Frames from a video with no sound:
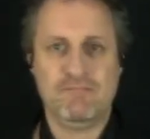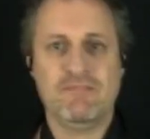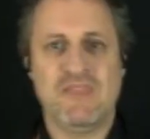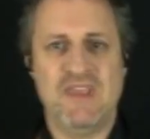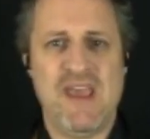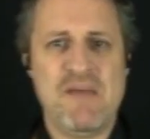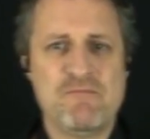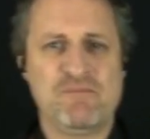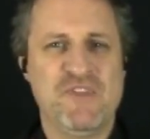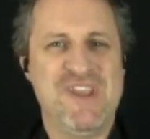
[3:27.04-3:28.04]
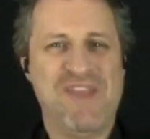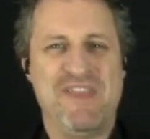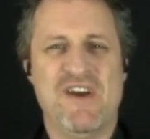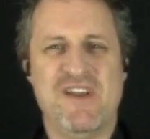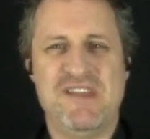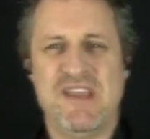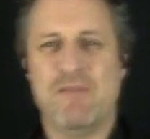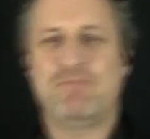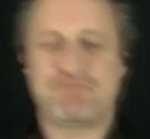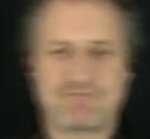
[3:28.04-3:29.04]
Yeah, you get the idea.
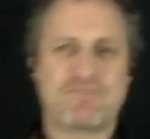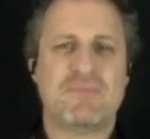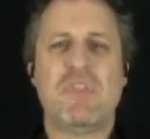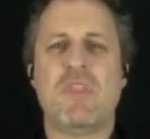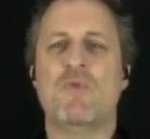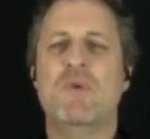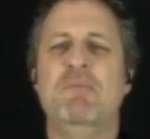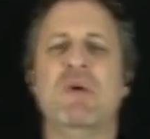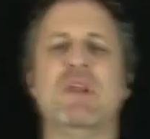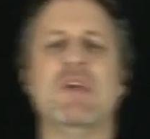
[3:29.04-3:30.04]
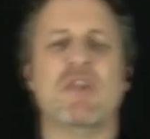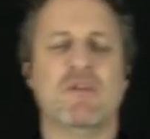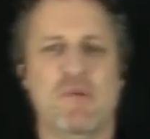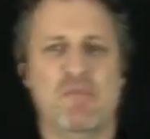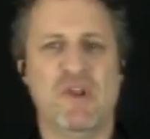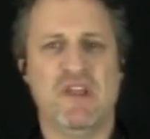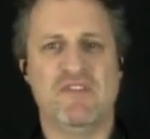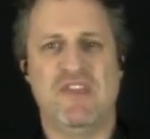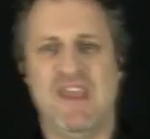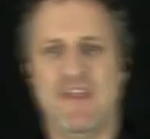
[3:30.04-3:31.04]
We're building on it. We're putting it
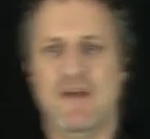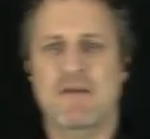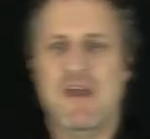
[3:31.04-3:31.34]
together.